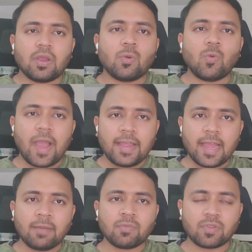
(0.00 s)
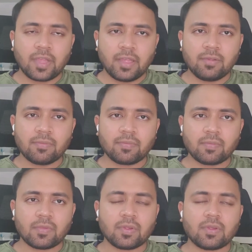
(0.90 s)
Why I am
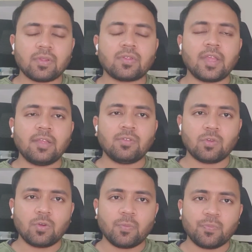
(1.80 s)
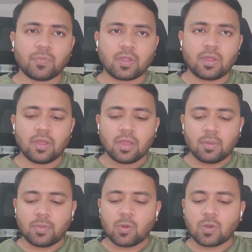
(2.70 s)
saying so?
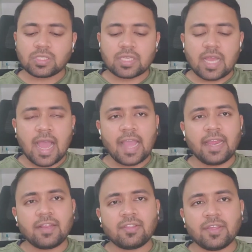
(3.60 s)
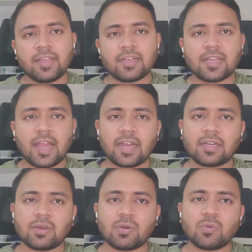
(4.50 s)
Because I think
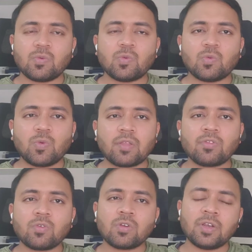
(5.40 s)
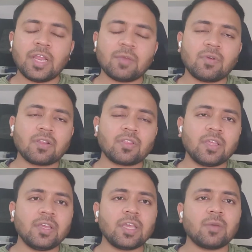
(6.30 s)
that one should never
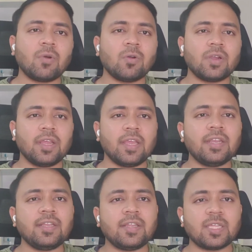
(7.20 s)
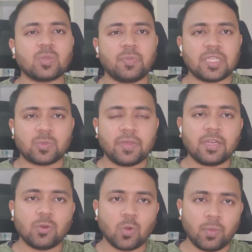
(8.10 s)
think about any
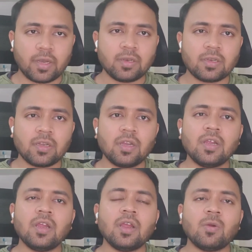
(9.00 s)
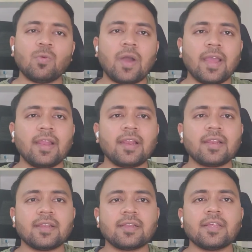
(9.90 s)
specific domain while
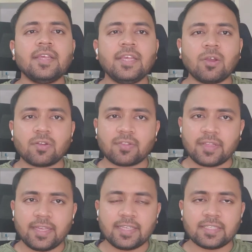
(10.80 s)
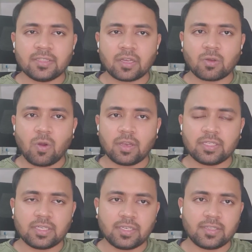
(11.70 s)
he or she is in the college
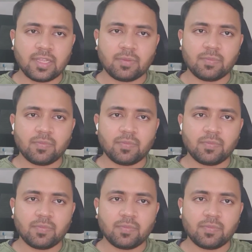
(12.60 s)
itself.